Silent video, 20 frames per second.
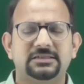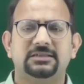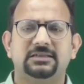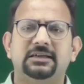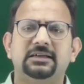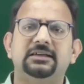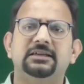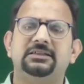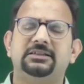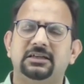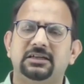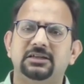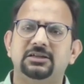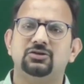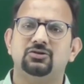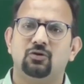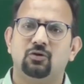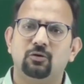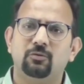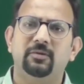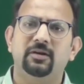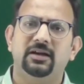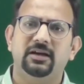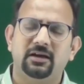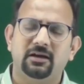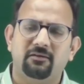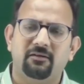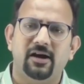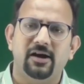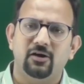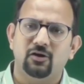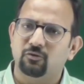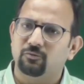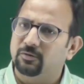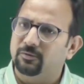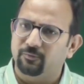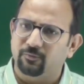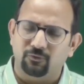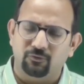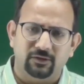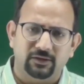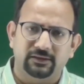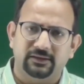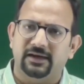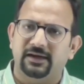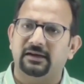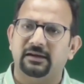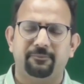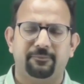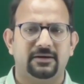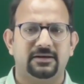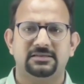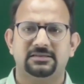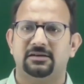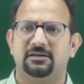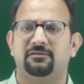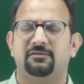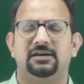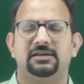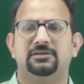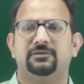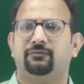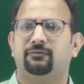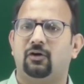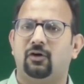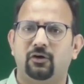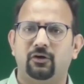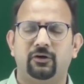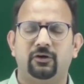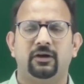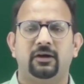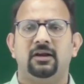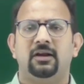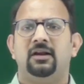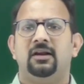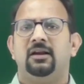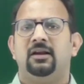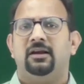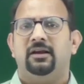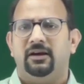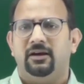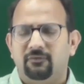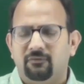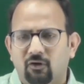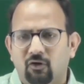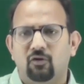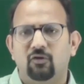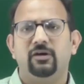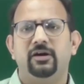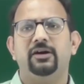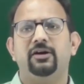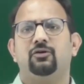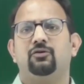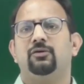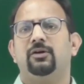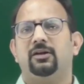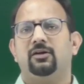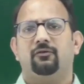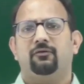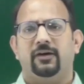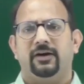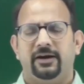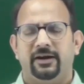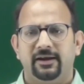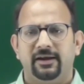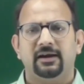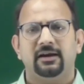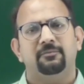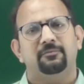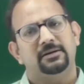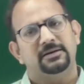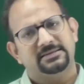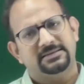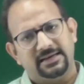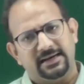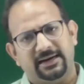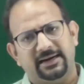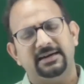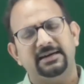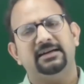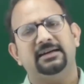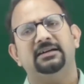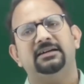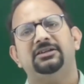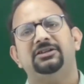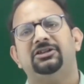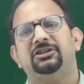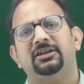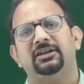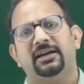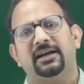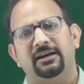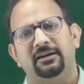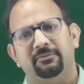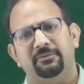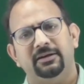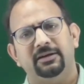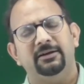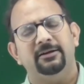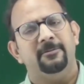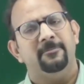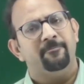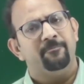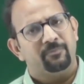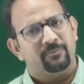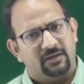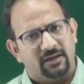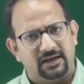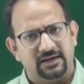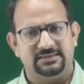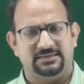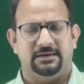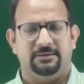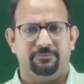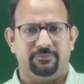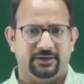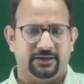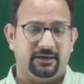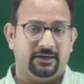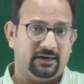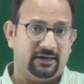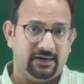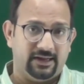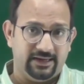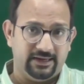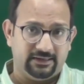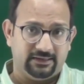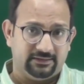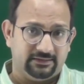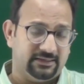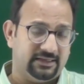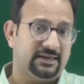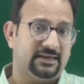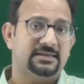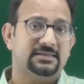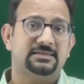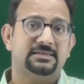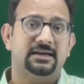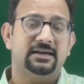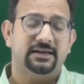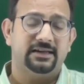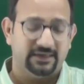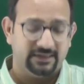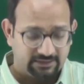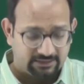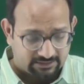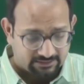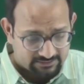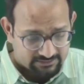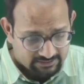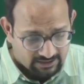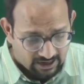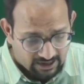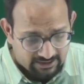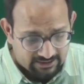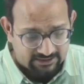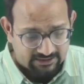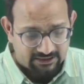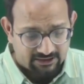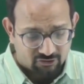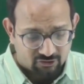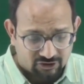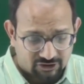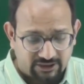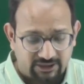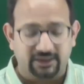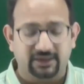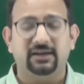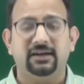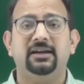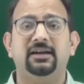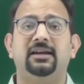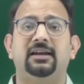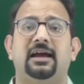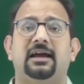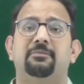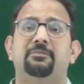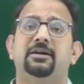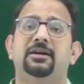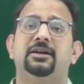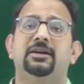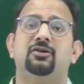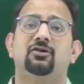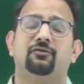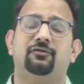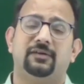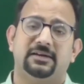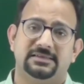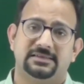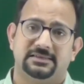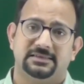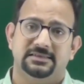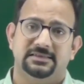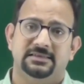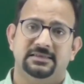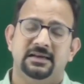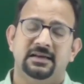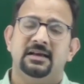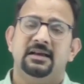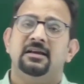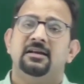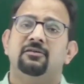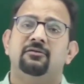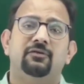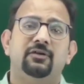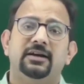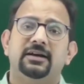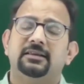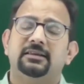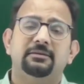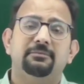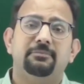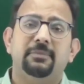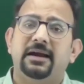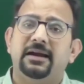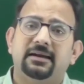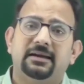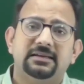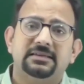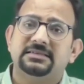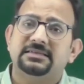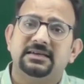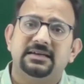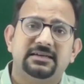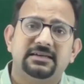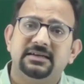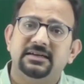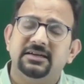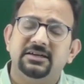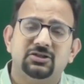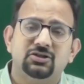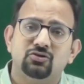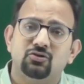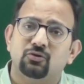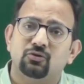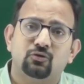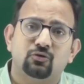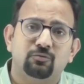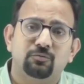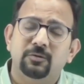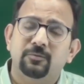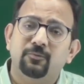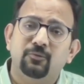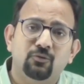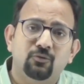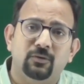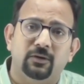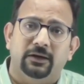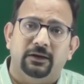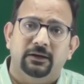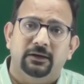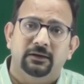condition is normally required to be proven that a person was found involved into an offending act, but second condition can be exempted. Like there are certain highly or strictly liability offenses where the mental state needs not to be proven.